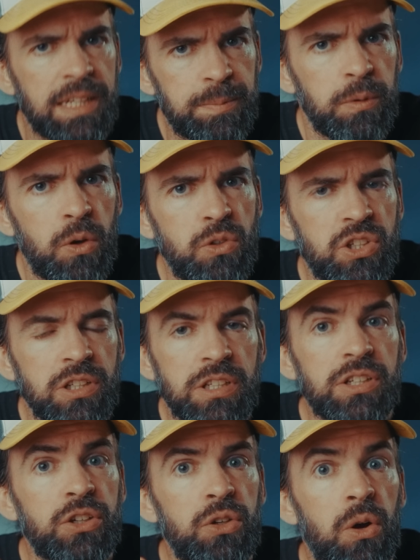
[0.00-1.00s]

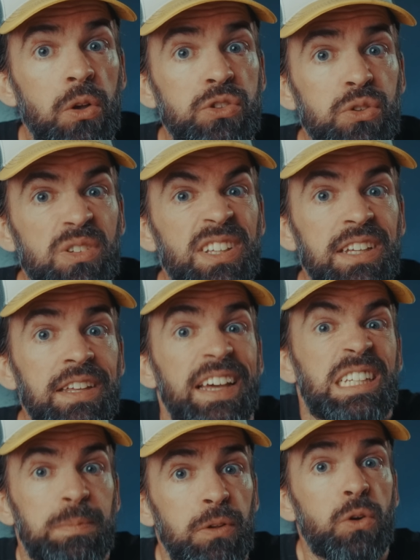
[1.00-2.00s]
explosions, you also need
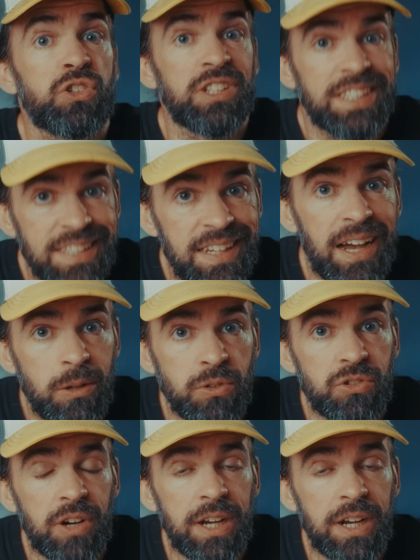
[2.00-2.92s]
explosion sounds,